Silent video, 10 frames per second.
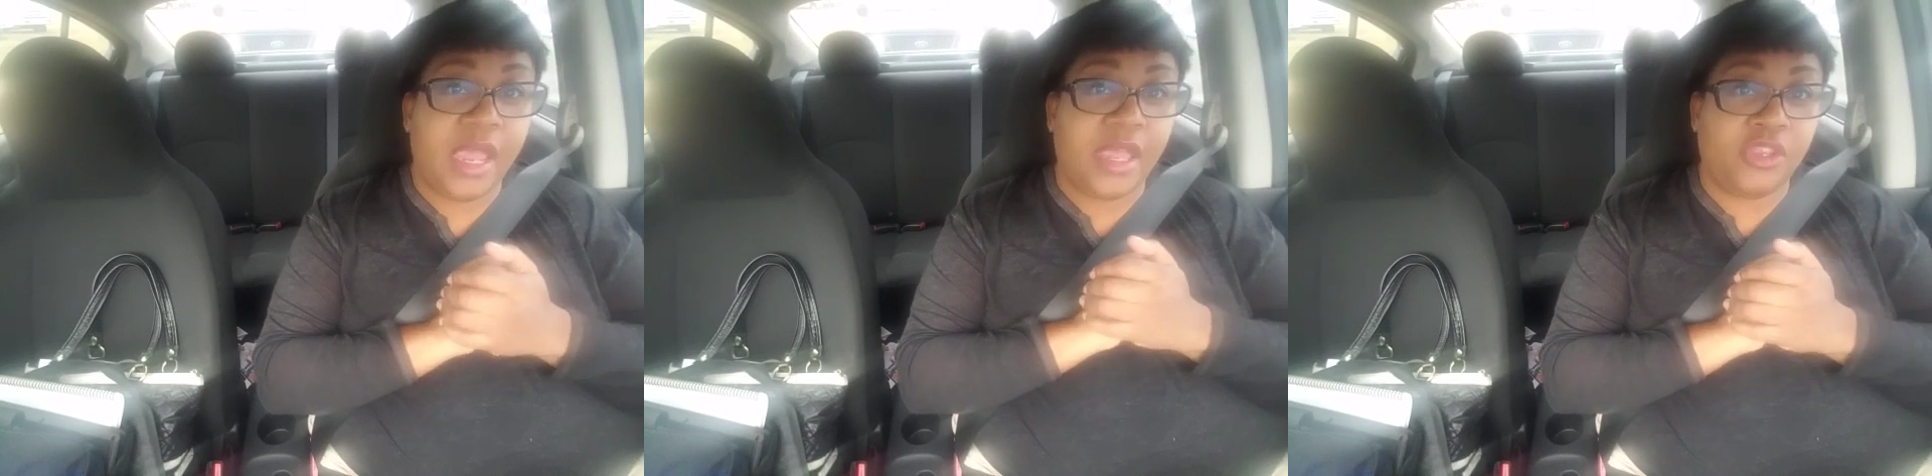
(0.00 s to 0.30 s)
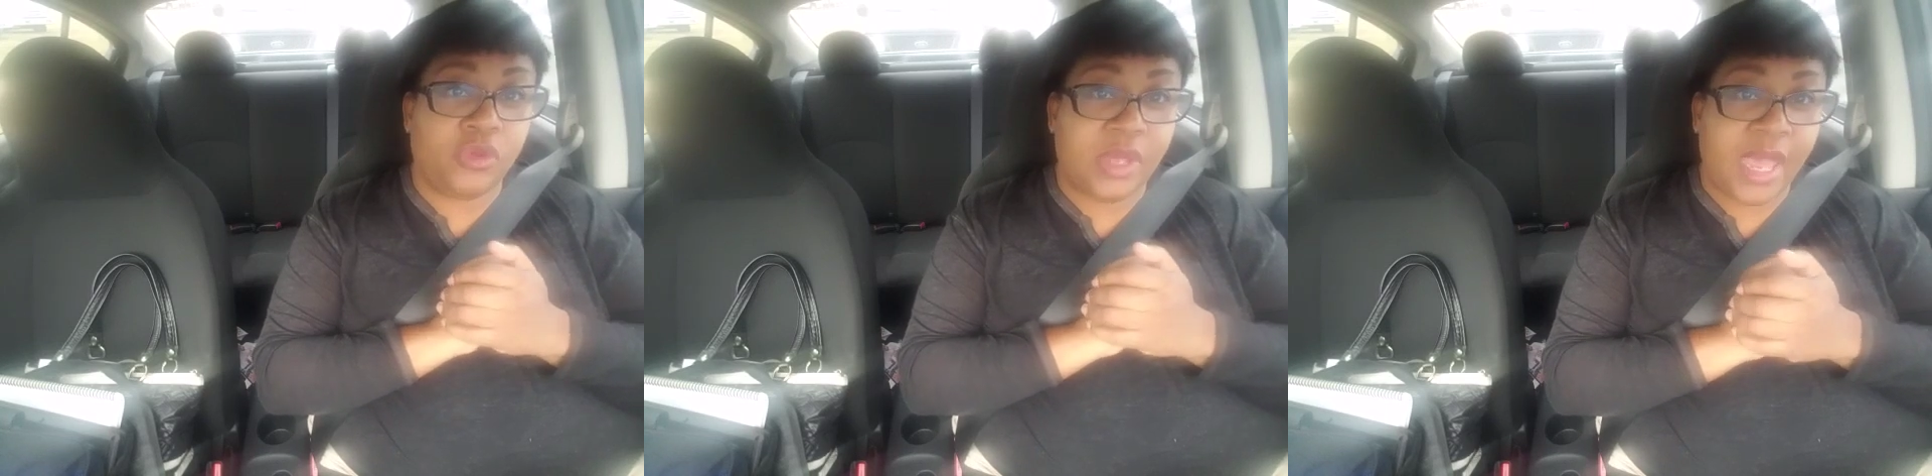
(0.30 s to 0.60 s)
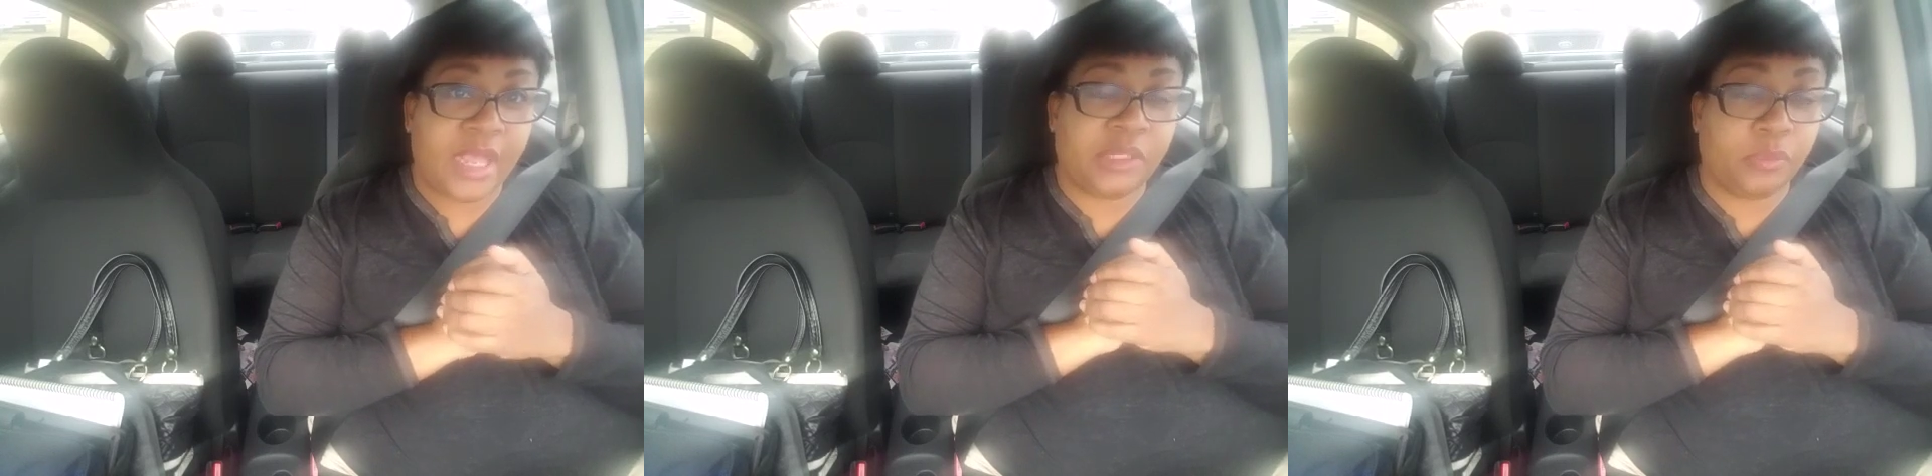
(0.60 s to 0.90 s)
and you
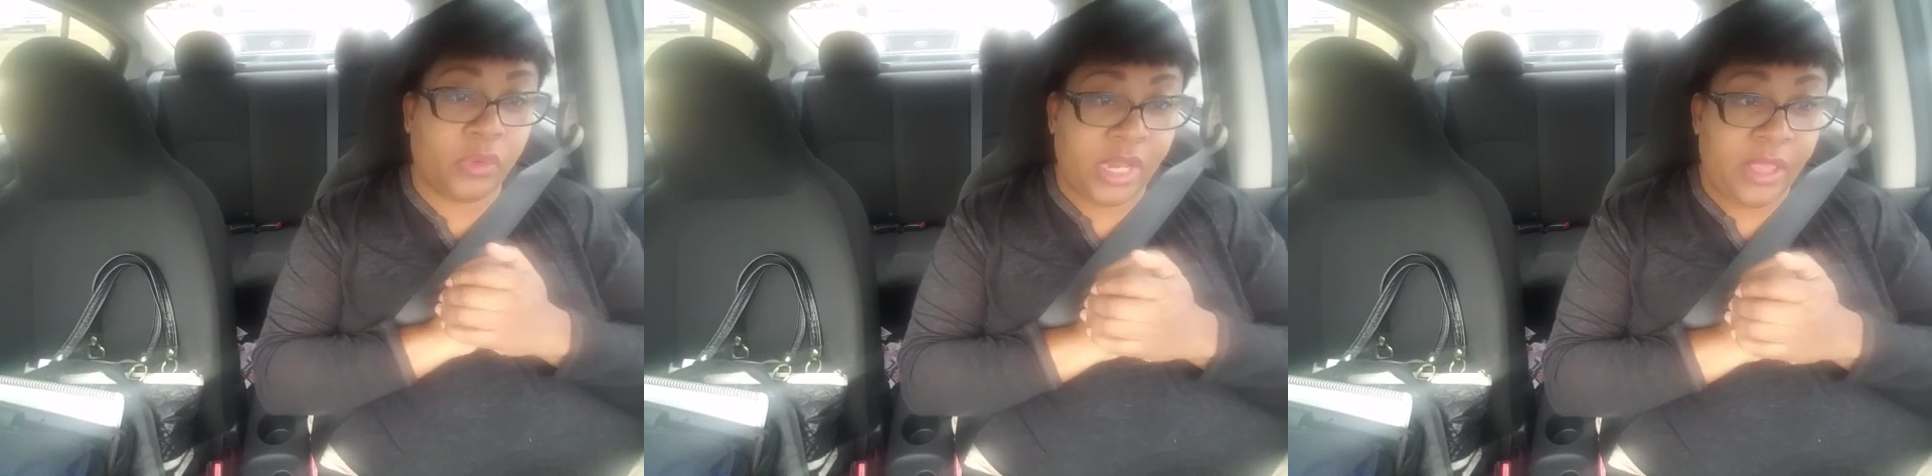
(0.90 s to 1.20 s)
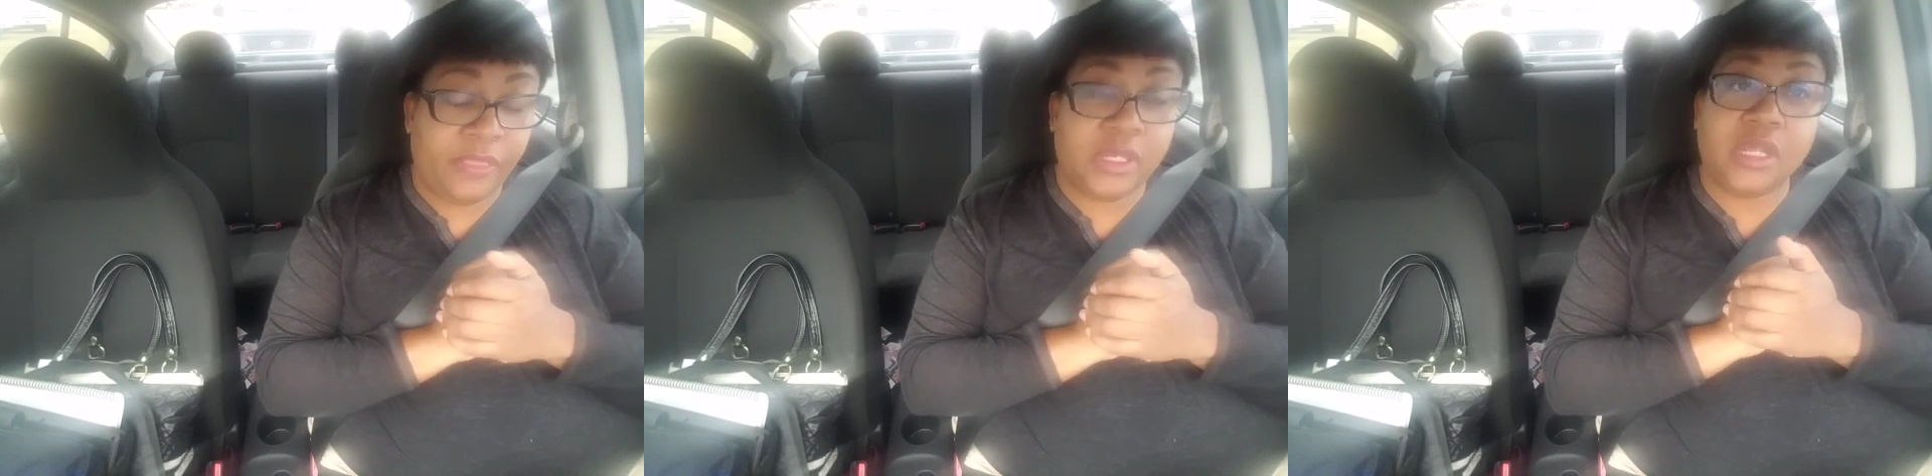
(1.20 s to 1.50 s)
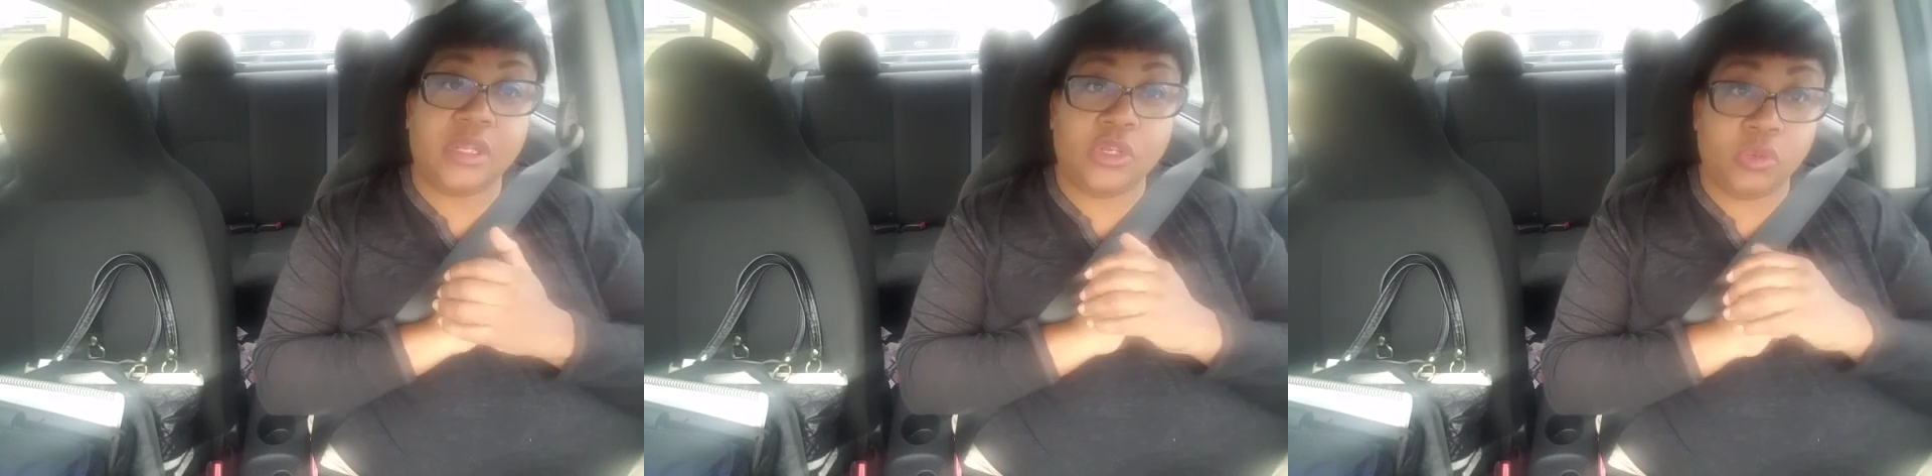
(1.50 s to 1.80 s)
guys breathed
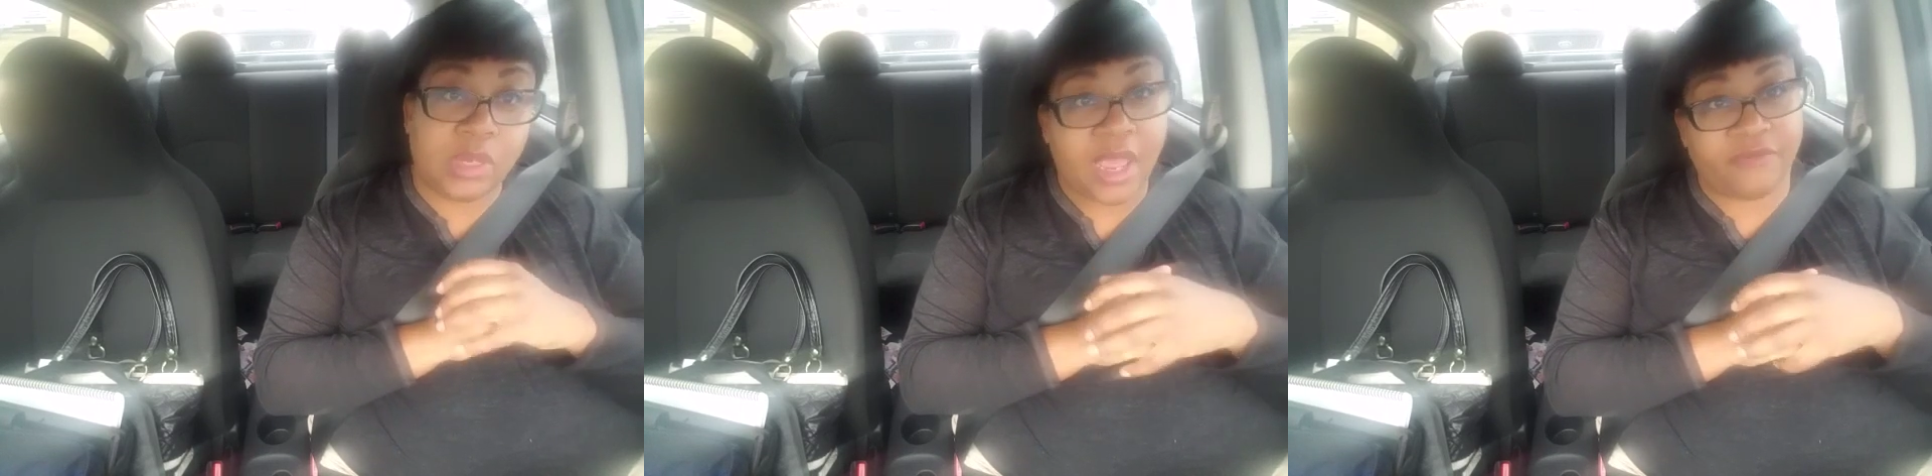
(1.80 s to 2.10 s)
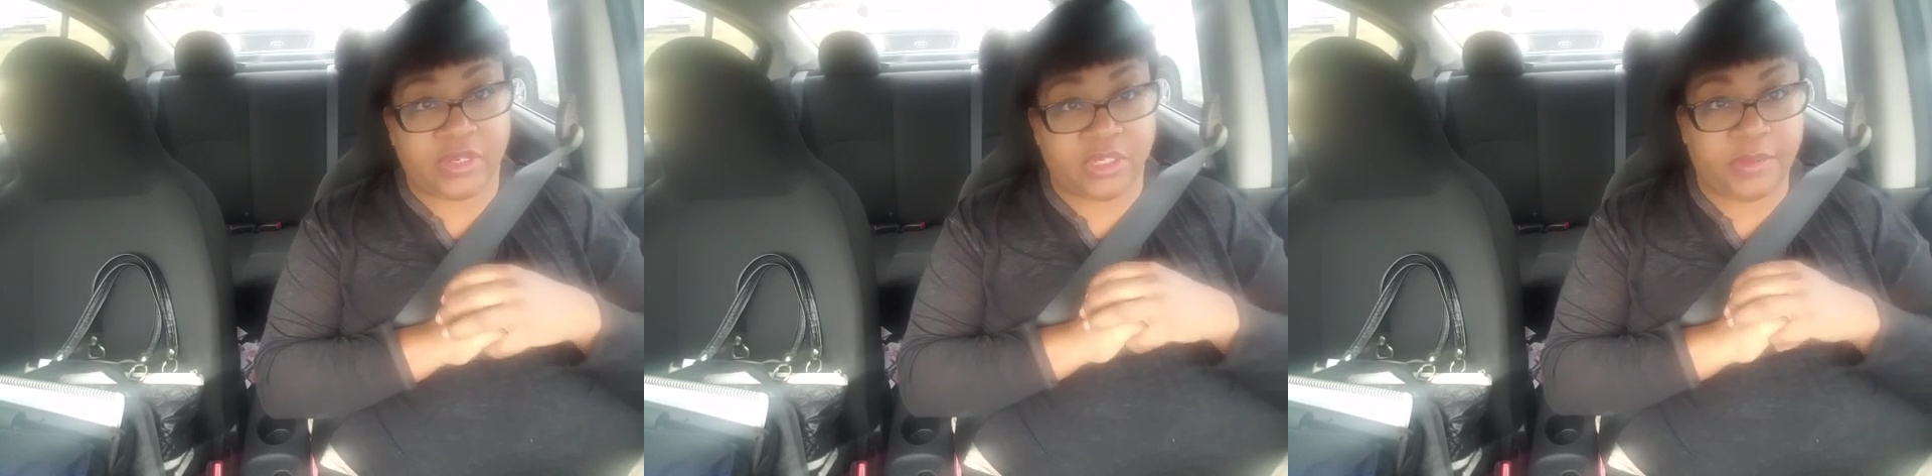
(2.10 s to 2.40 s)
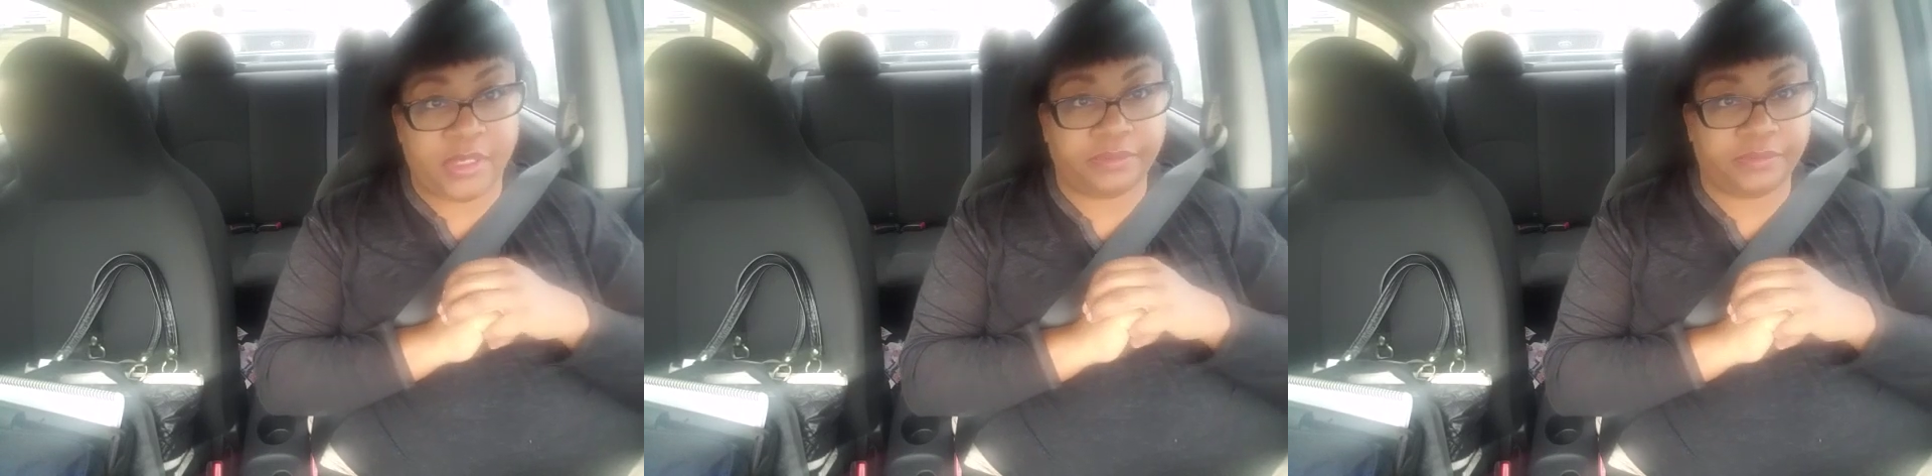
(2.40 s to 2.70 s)
new life into me.